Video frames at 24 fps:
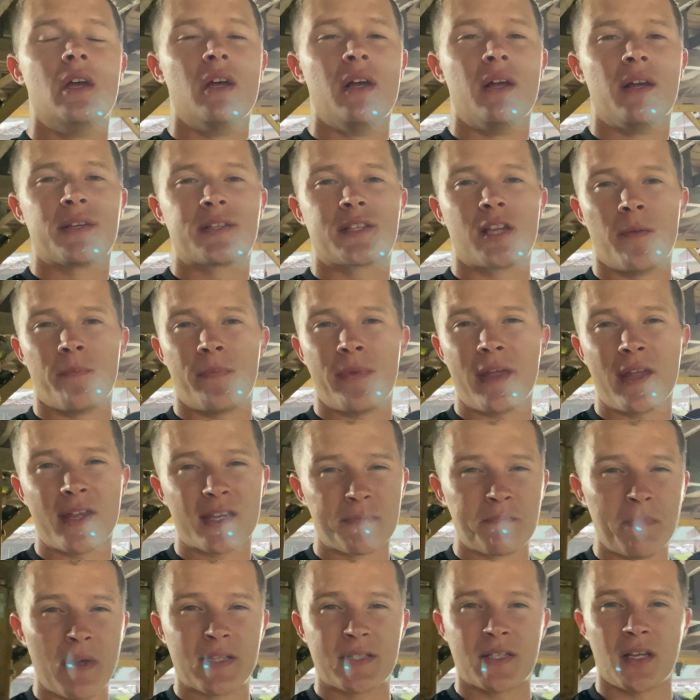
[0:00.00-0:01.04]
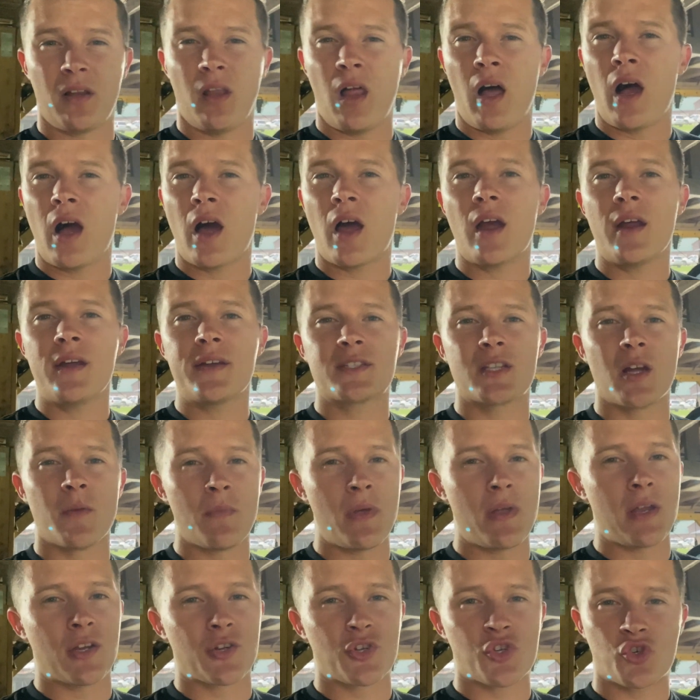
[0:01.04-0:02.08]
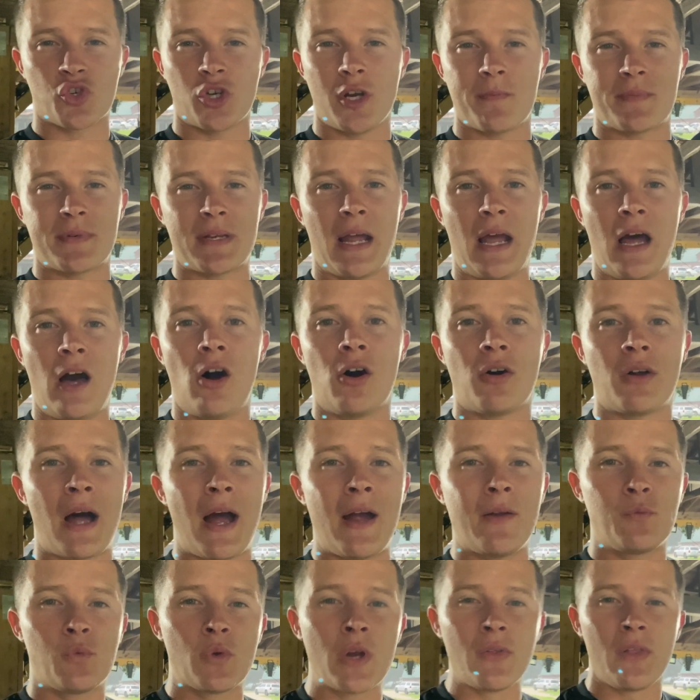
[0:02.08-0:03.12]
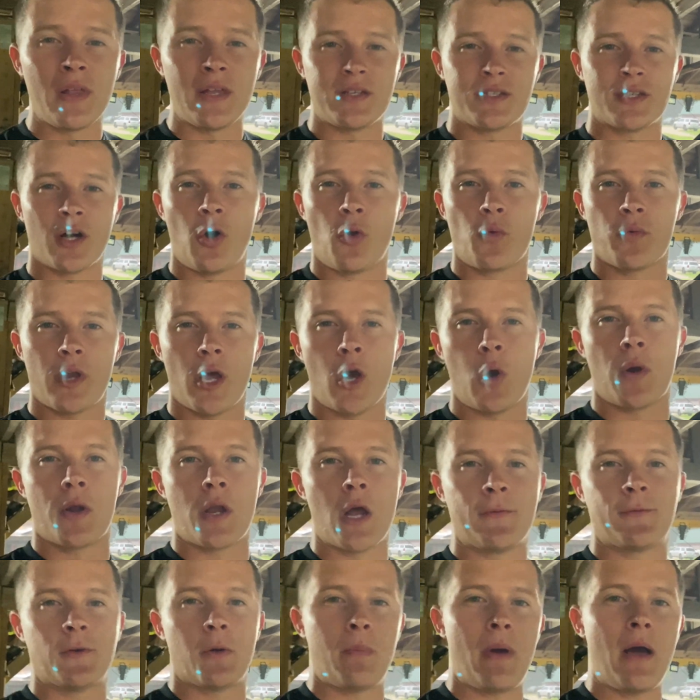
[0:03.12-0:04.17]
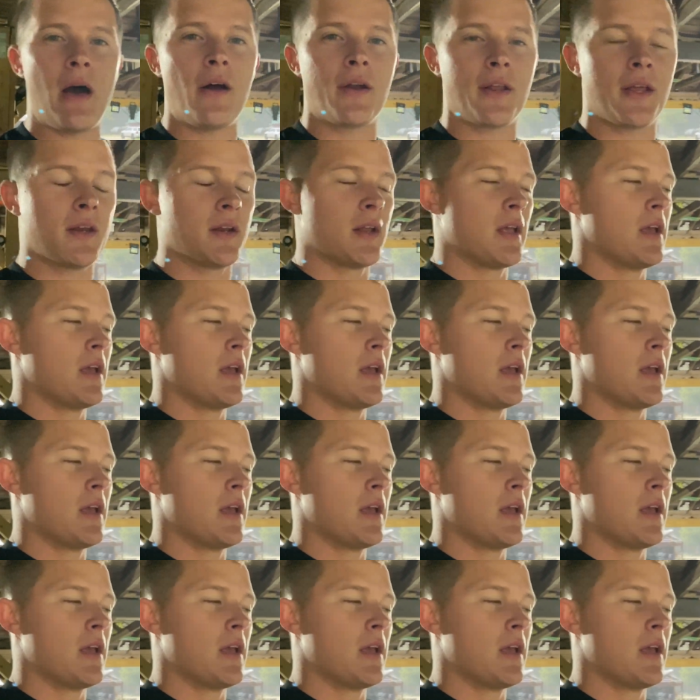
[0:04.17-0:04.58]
something is misaligned, something is stripped out. I really don't know enough about it.